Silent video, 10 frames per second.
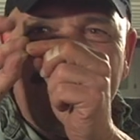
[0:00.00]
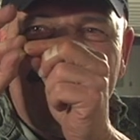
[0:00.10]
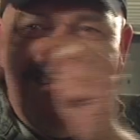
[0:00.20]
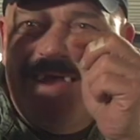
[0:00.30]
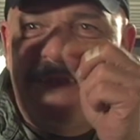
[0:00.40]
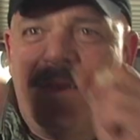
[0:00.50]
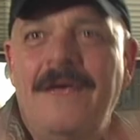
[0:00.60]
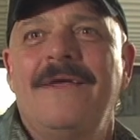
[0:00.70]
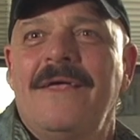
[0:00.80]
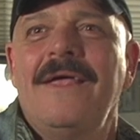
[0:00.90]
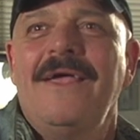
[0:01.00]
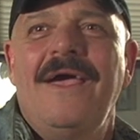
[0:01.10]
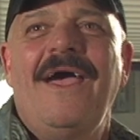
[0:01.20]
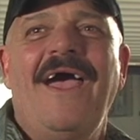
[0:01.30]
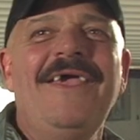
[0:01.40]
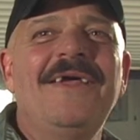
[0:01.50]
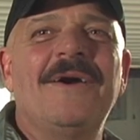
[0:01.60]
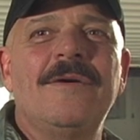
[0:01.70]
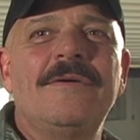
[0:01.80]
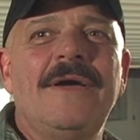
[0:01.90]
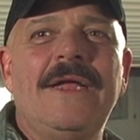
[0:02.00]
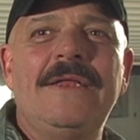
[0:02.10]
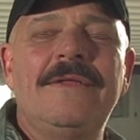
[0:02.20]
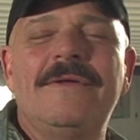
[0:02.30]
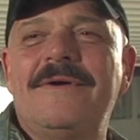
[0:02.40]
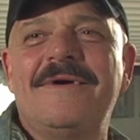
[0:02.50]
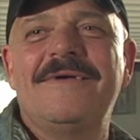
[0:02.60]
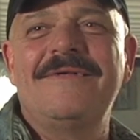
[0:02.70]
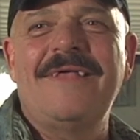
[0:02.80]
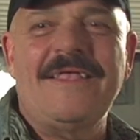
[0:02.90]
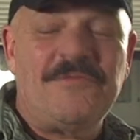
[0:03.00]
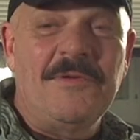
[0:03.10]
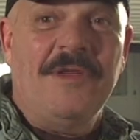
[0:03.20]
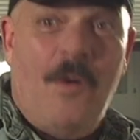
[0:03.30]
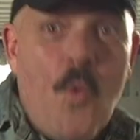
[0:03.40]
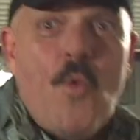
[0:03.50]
then, you know, and that's when you